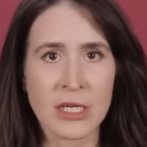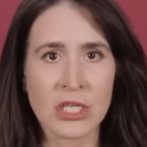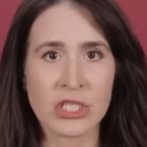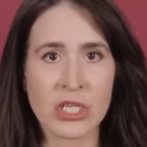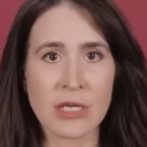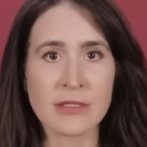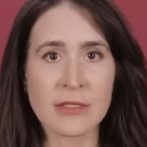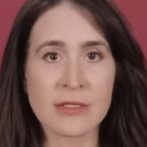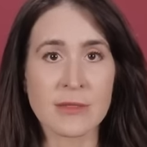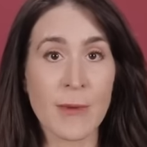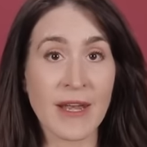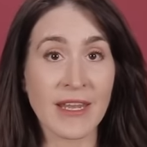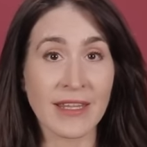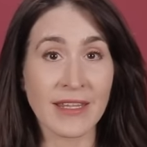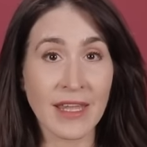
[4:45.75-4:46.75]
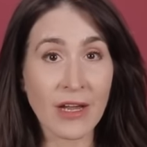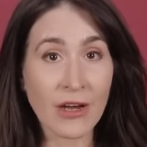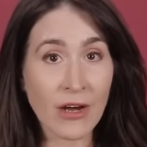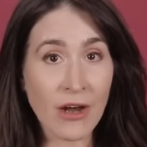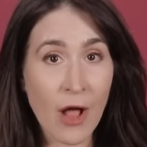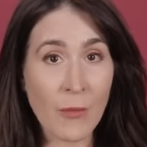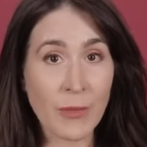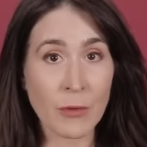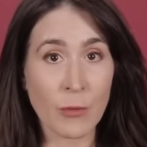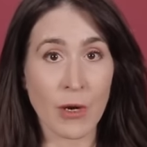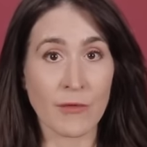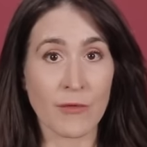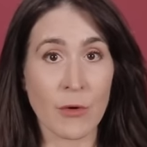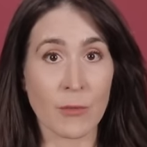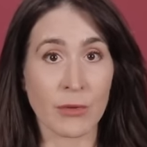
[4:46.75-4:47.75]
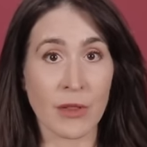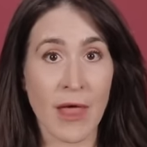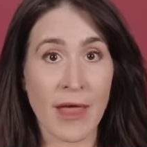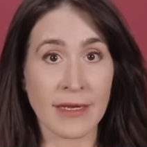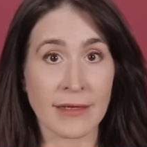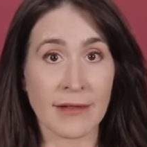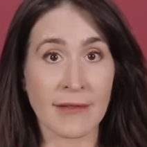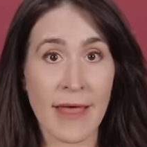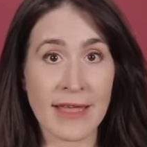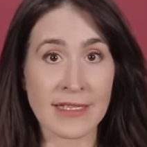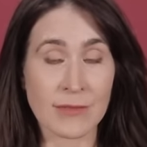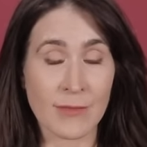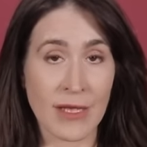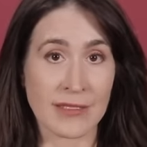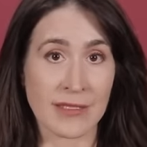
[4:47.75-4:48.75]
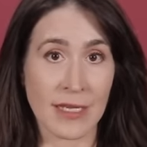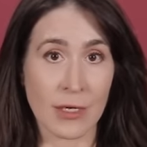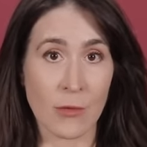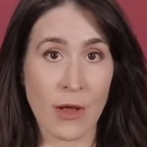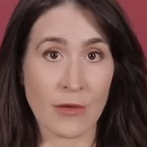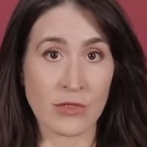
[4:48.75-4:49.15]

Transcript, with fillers: She also spent a year helping one of her blind classmates get around